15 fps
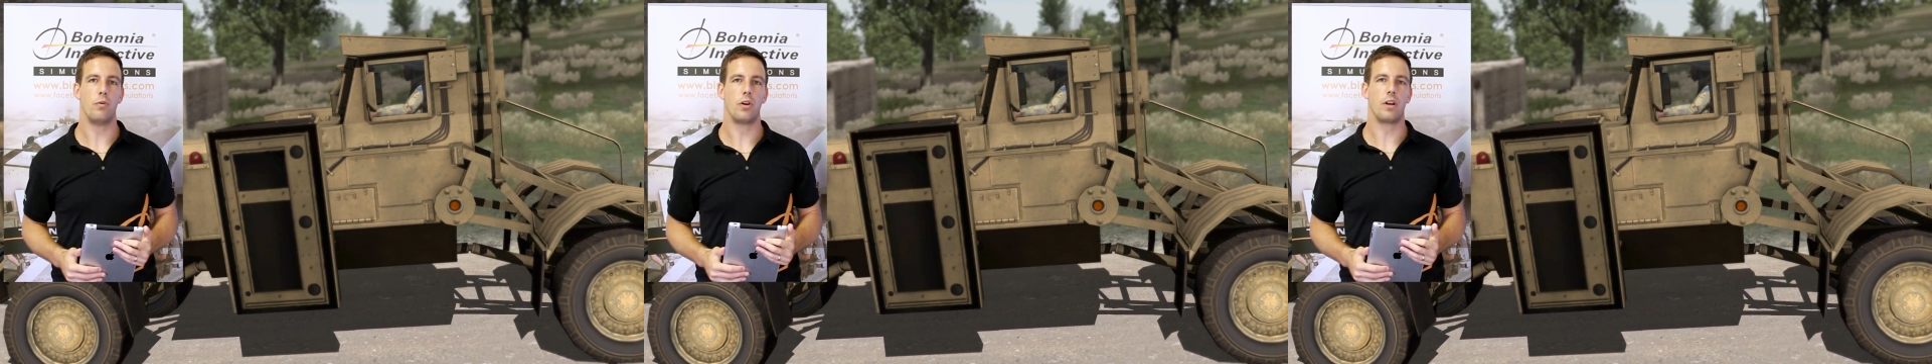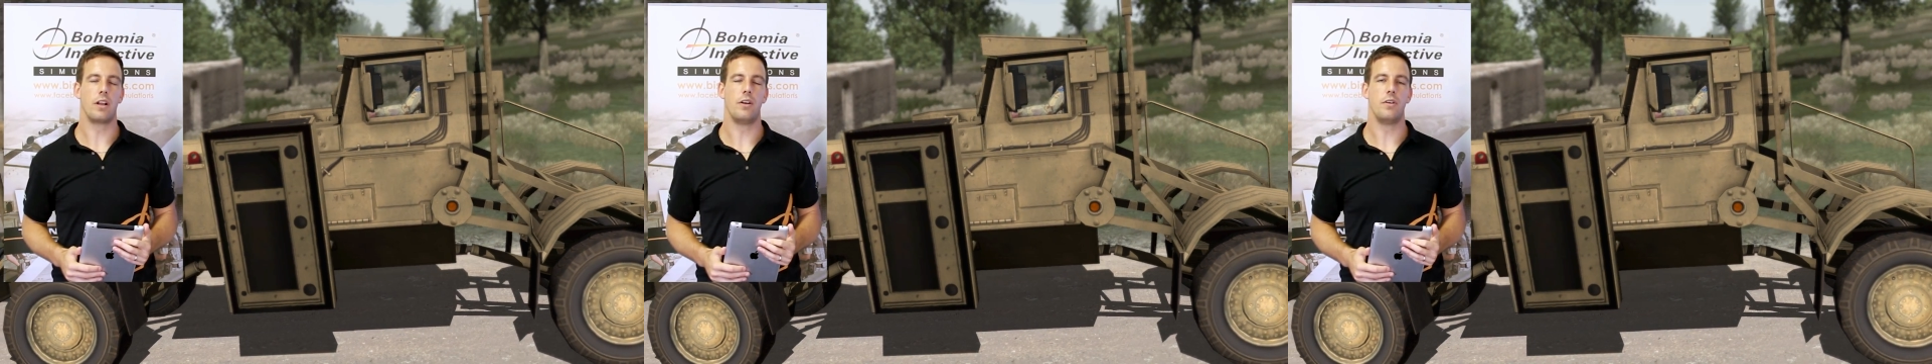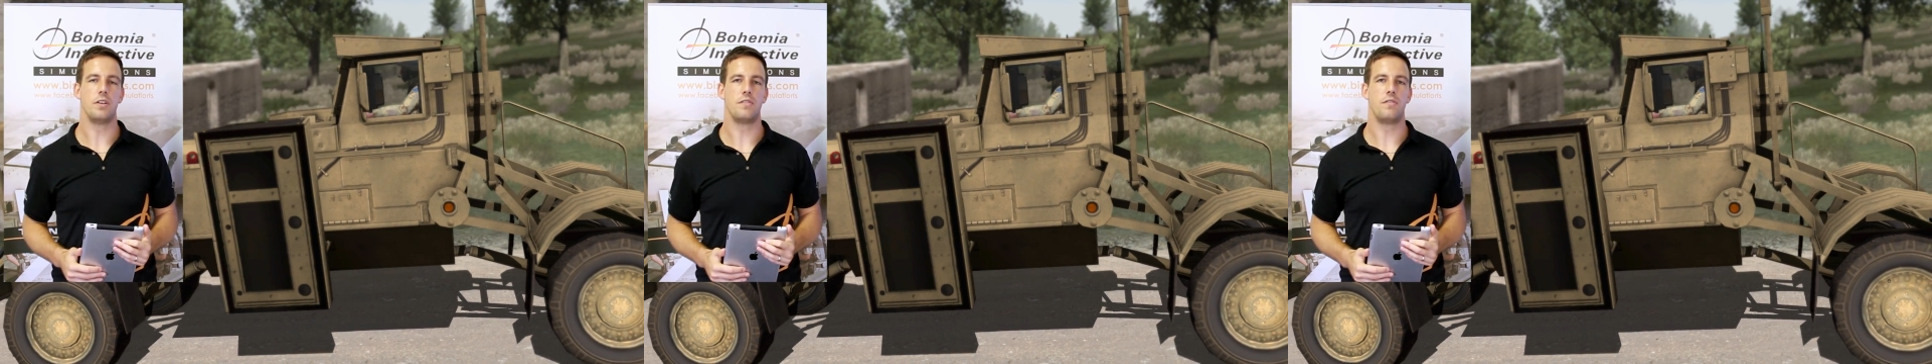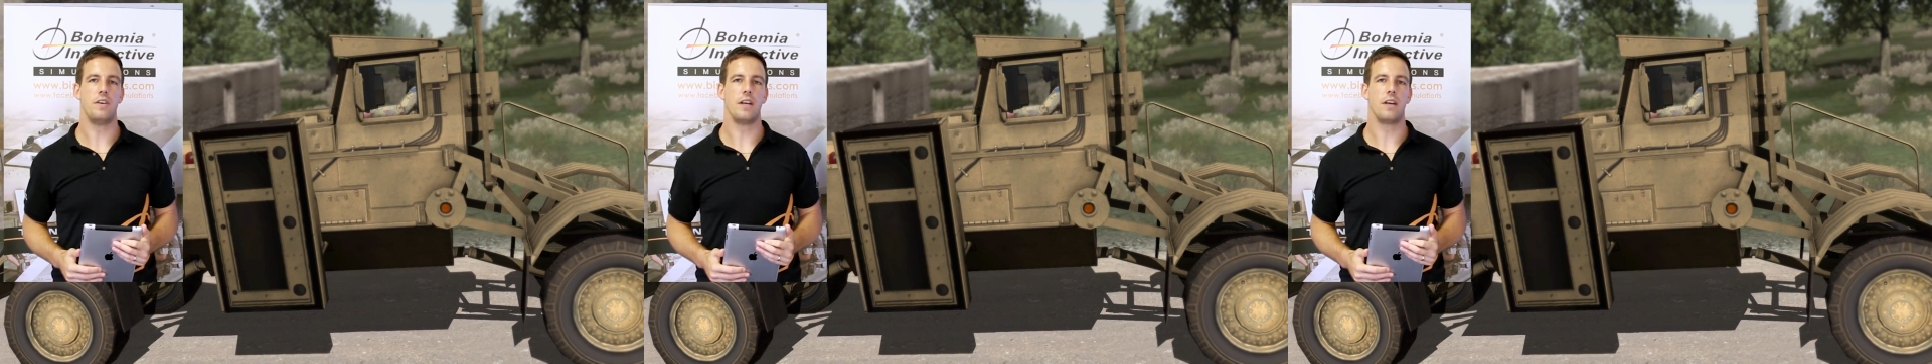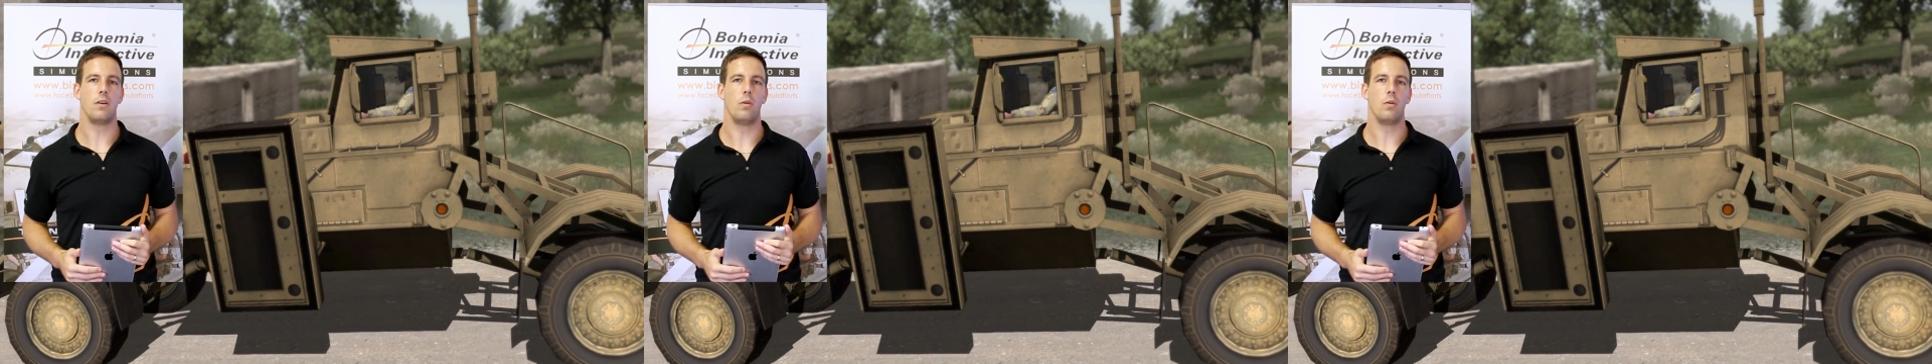route clearance
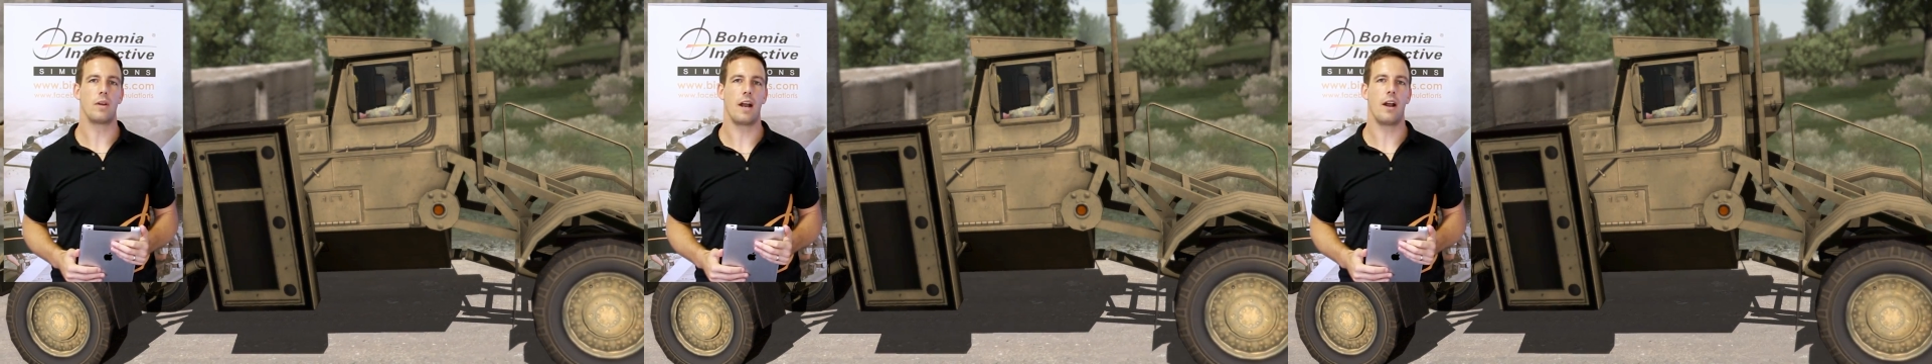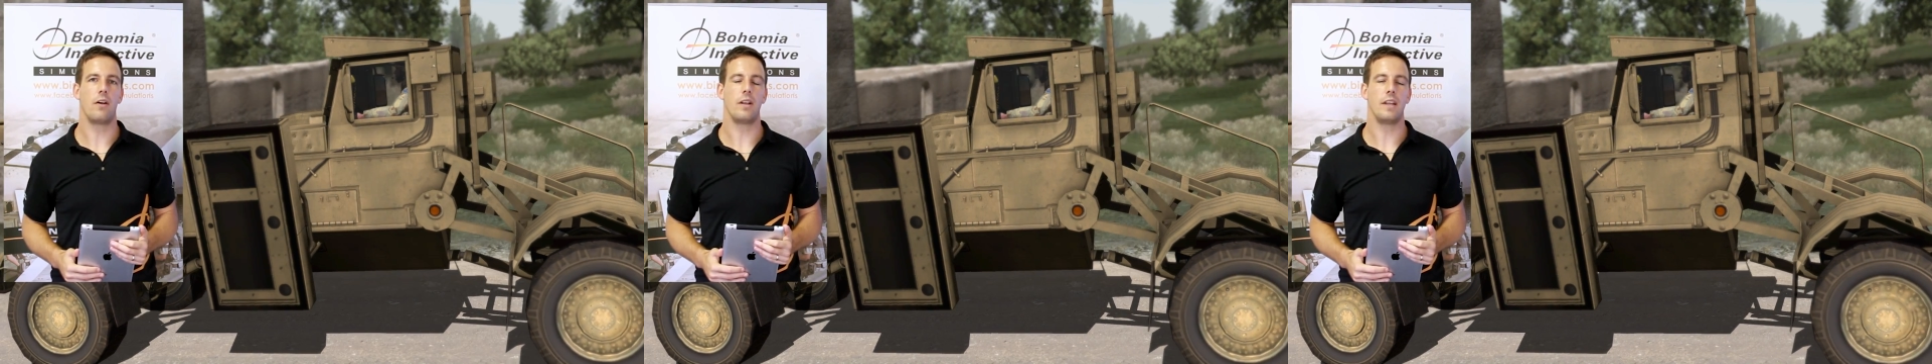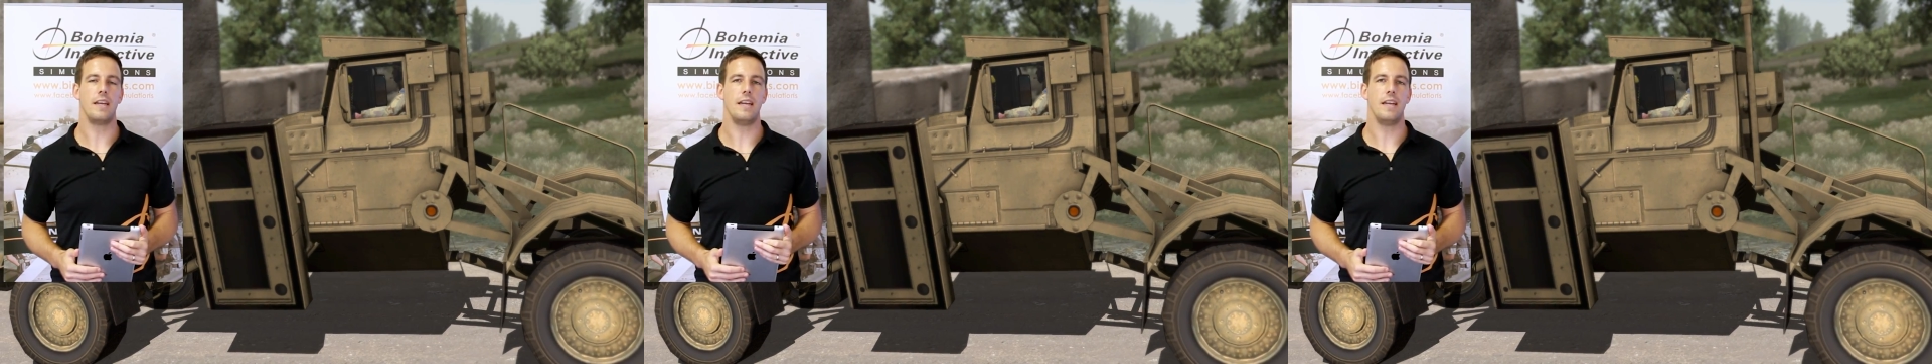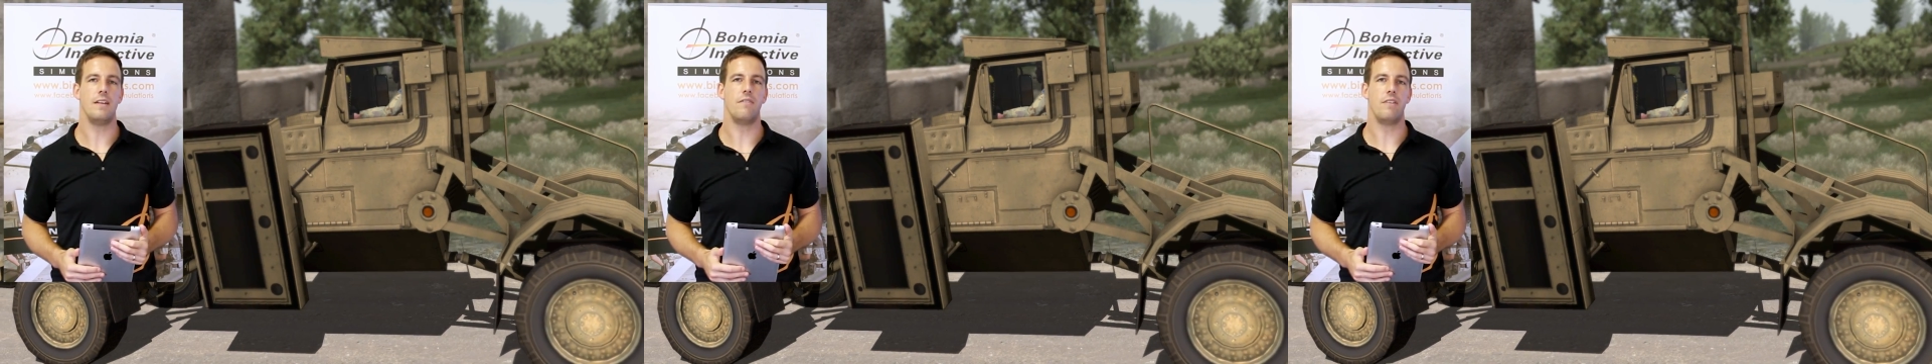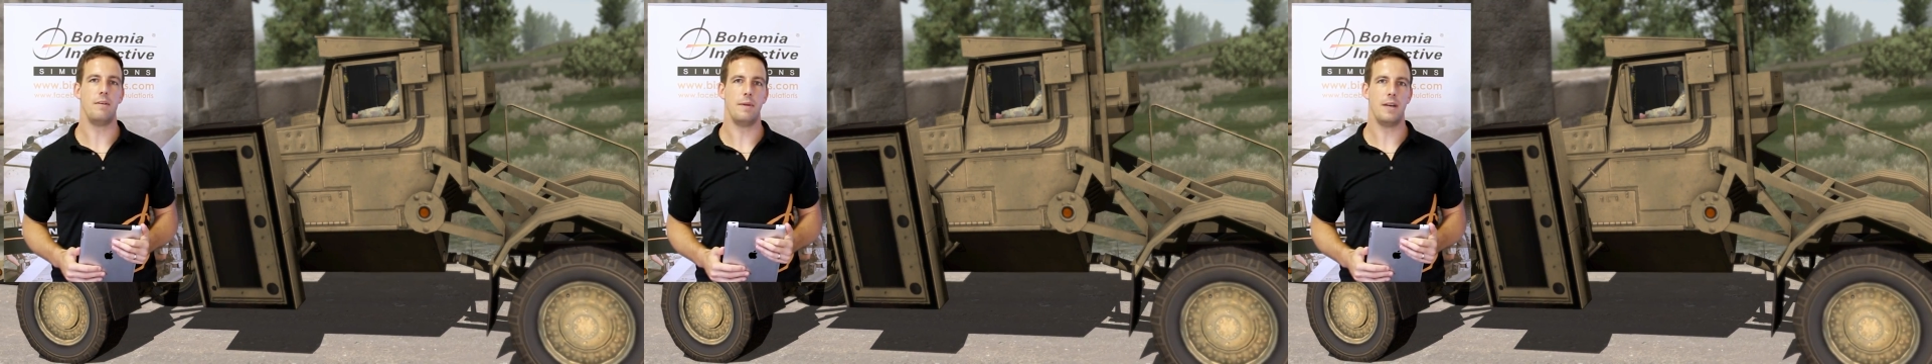vehicle currently
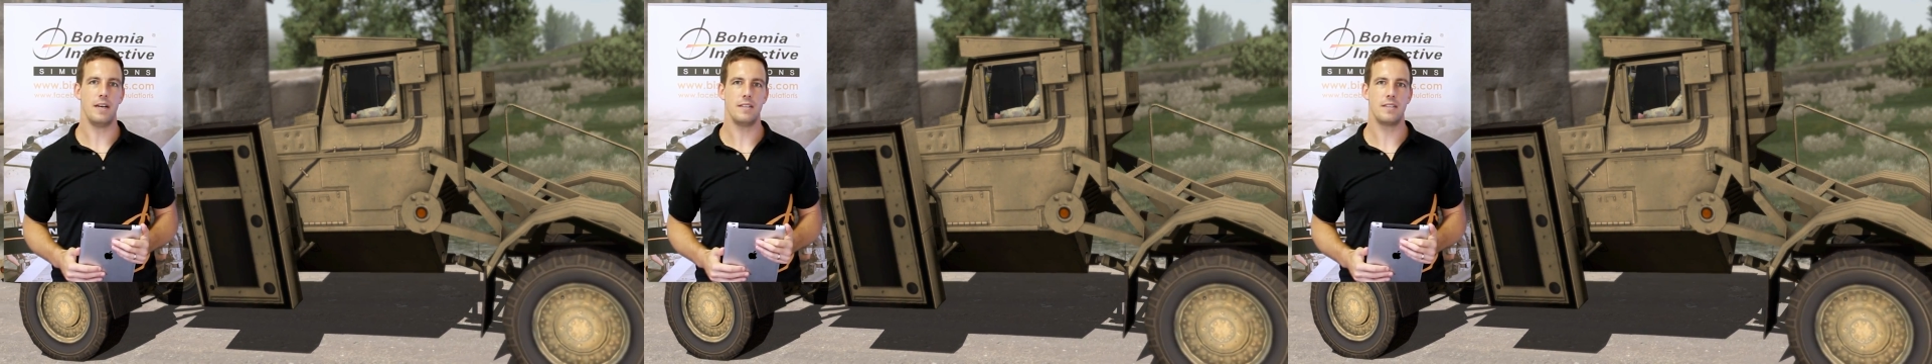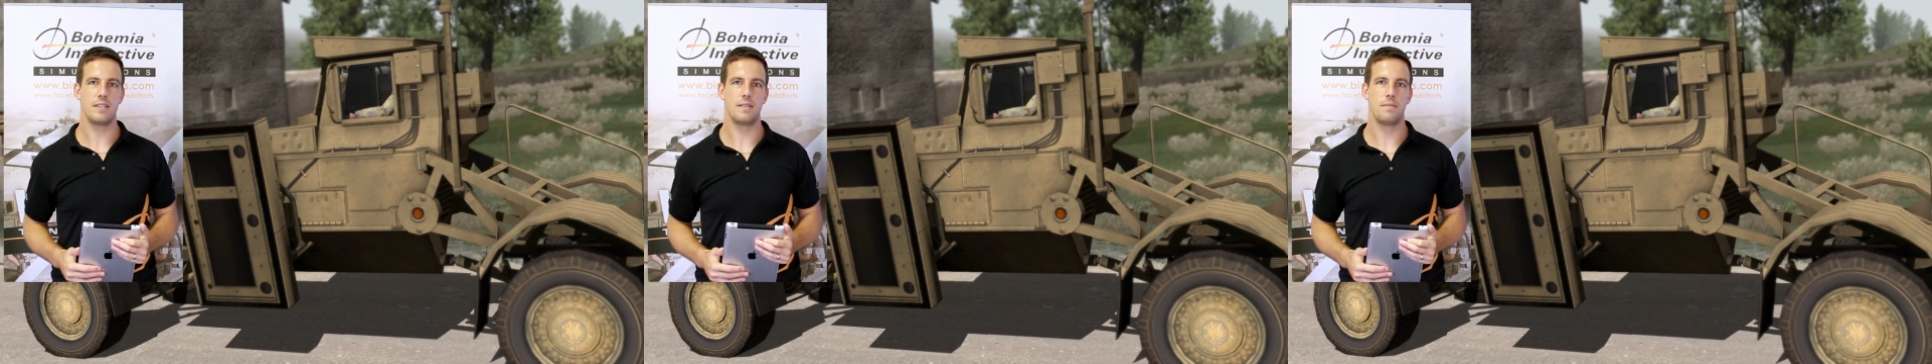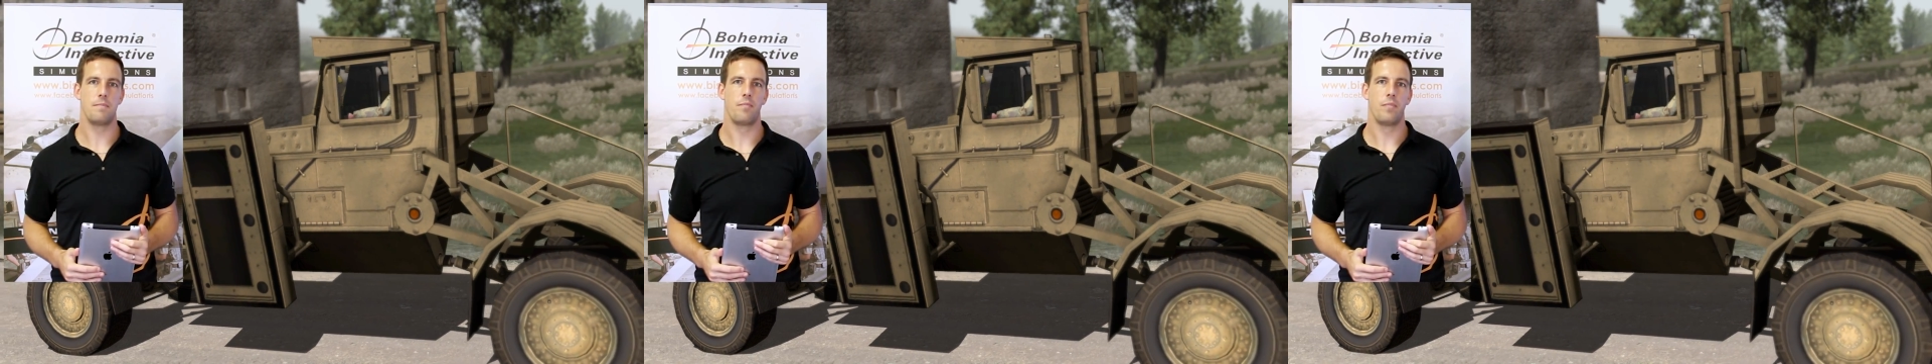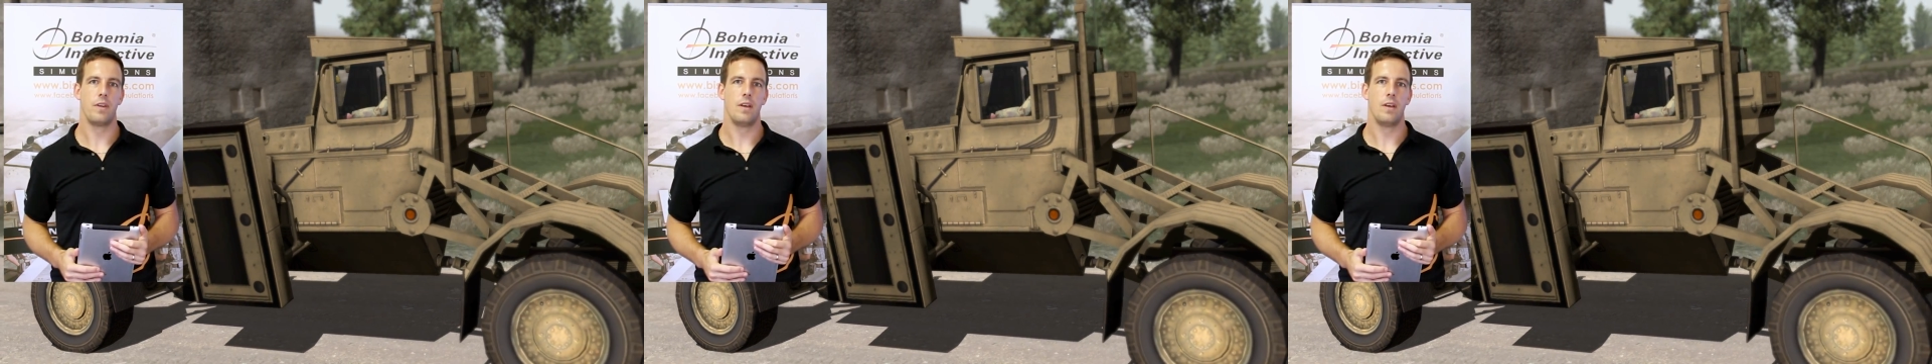in VBS.